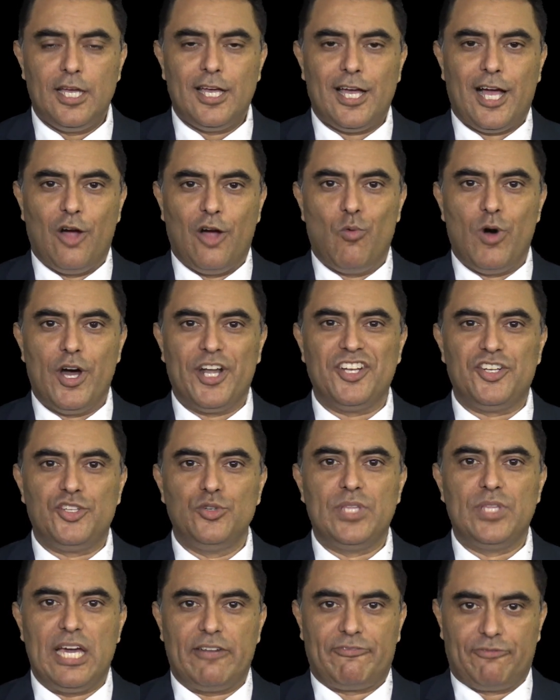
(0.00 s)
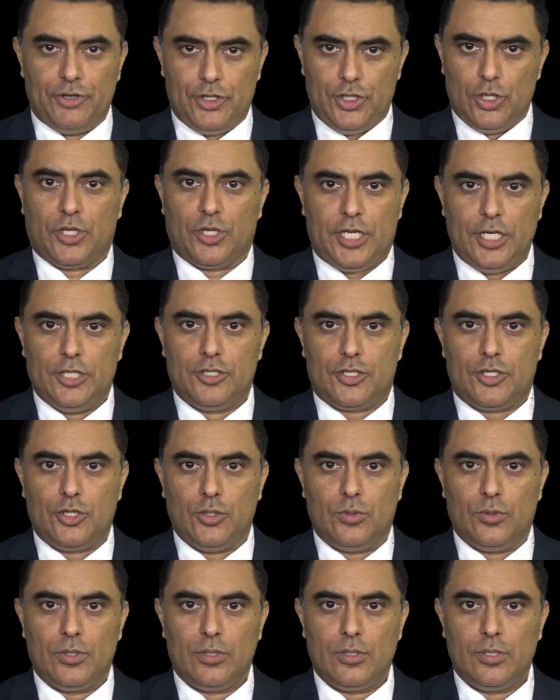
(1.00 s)
I want to do that for your kids
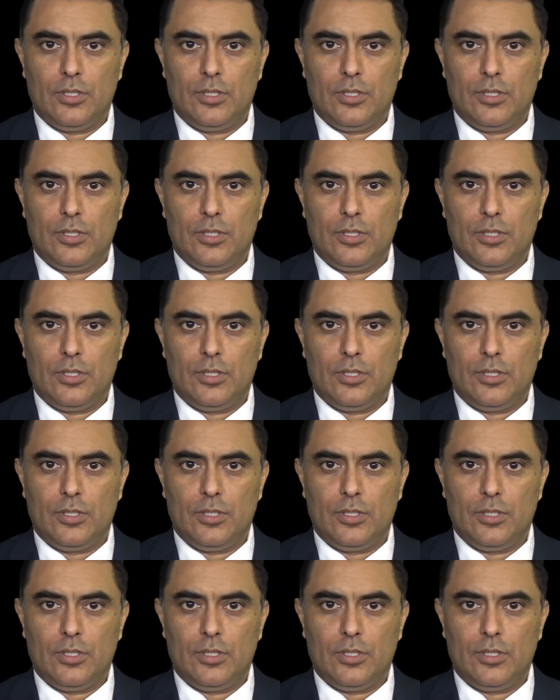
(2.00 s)
too.